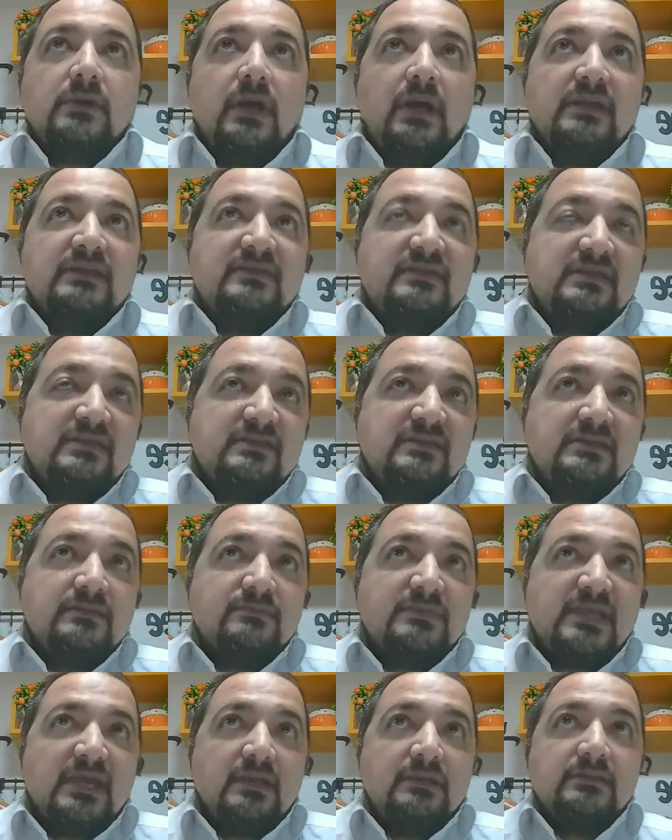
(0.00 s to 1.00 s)
IT
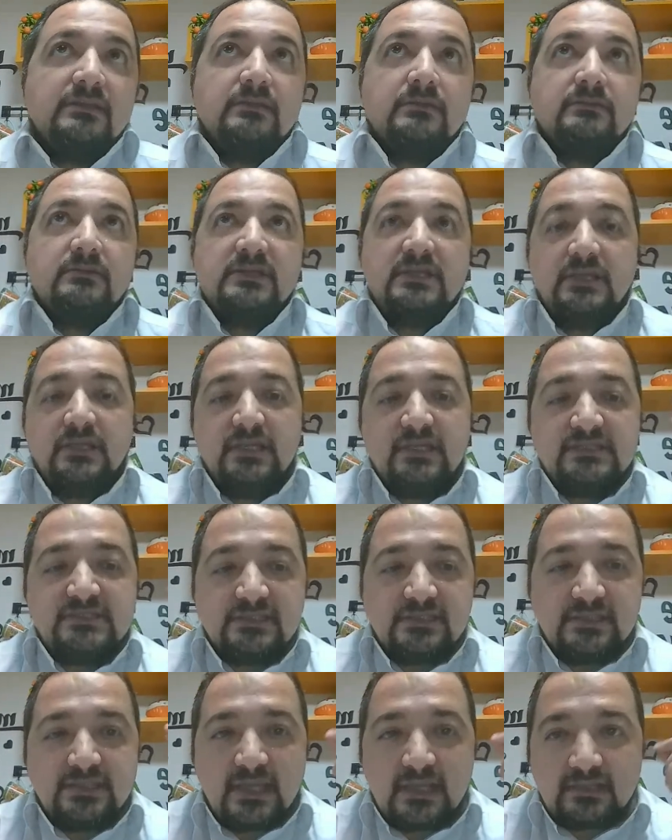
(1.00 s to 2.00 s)
team can
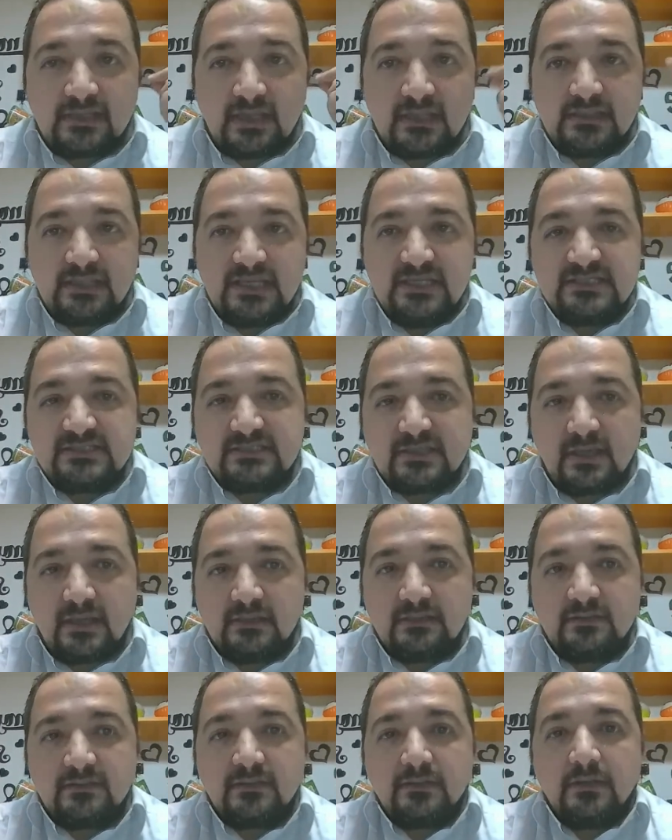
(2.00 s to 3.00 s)
easily get an
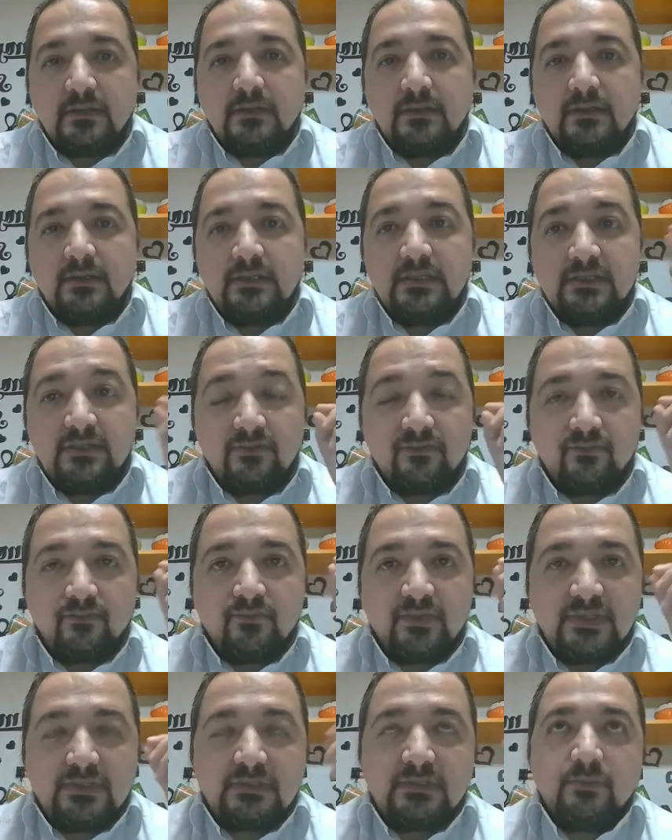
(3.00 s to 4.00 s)
insight
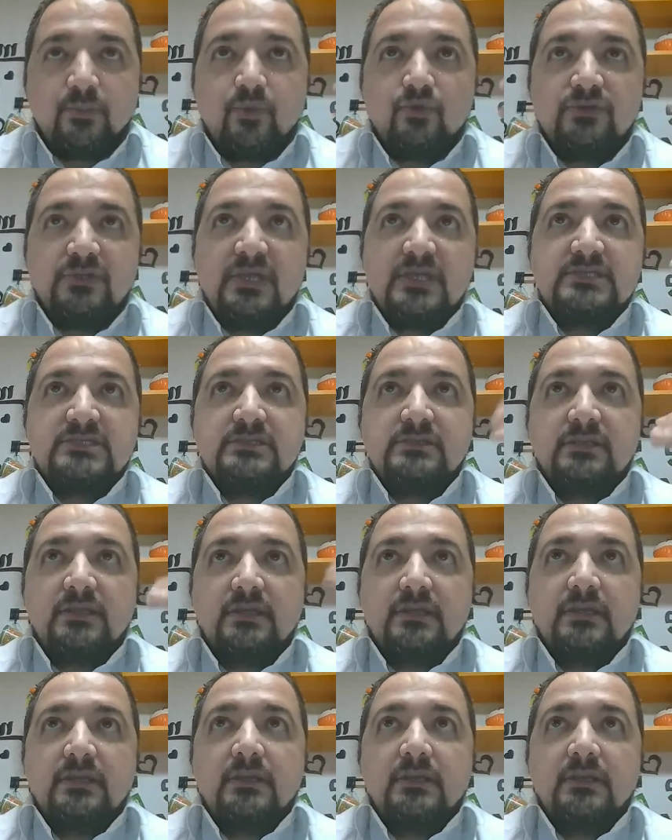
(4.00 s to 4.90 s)
with the potential